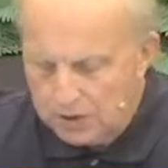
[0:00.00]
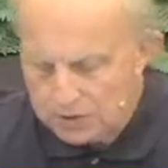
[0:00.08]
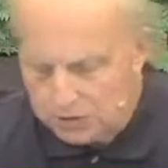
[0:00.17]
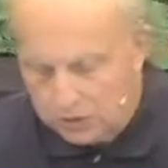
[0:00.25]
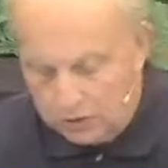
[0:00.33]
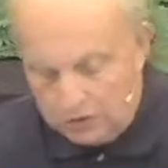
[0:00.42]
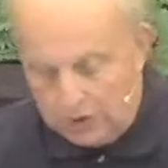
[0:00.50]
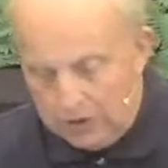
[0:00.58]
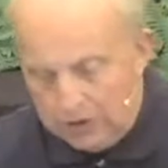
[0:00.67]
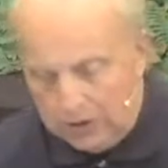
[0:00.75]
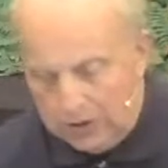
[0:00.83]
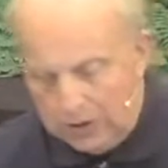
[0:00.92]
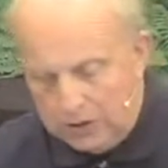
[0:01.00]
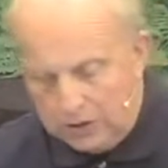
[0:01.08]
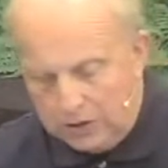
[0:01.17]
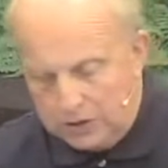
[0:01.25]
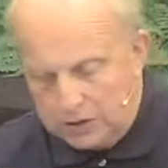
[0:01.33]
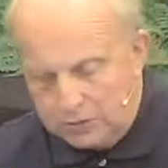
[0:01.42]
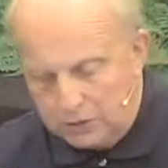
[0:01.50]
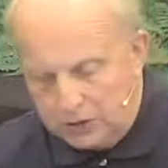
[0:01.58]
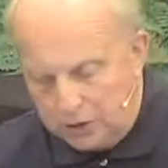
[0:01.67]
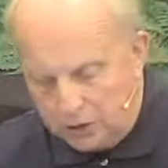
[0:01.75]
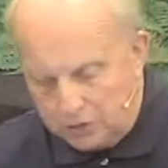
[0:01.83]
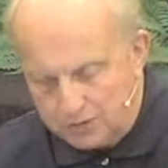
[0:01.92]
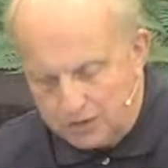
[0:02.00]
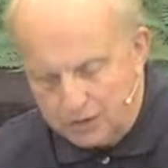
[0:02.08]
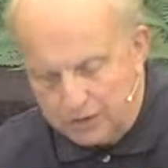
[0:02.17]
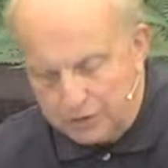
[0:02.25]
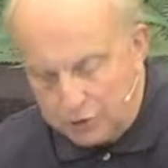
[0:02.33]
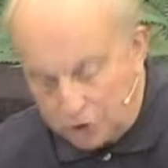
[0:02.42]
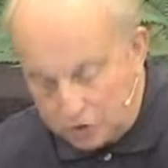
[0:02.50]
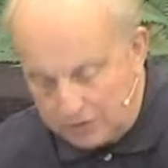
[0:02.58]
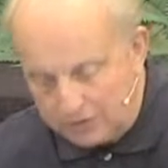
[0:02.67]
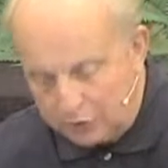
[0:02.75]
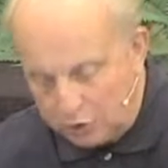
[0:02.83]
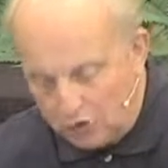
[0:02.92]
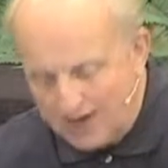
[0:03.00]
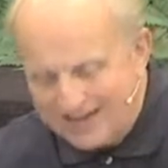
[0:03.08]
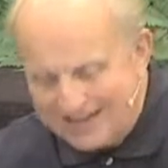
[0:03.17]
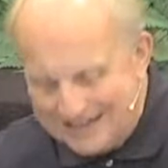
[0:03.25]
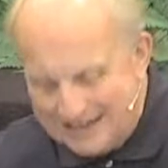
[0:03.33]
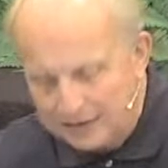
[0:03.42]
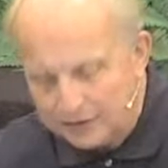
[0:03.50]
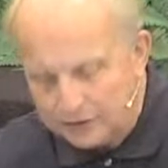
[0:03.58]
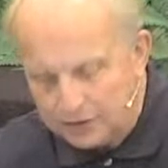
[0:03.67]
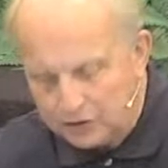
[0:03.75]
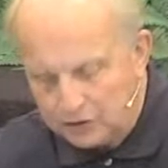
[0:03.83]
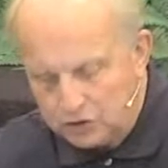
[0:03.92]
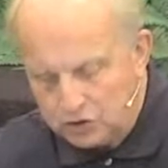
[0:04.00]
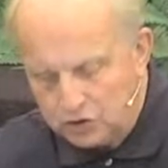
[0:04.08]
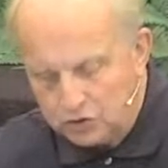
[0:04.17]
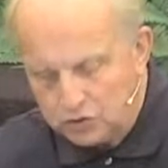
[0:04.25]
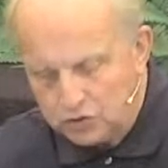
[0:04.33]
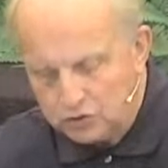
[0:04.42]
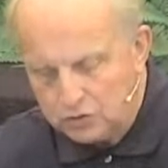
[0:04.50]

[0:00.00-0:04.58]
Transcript: So, in his book, he talks about the great gift of the Jews.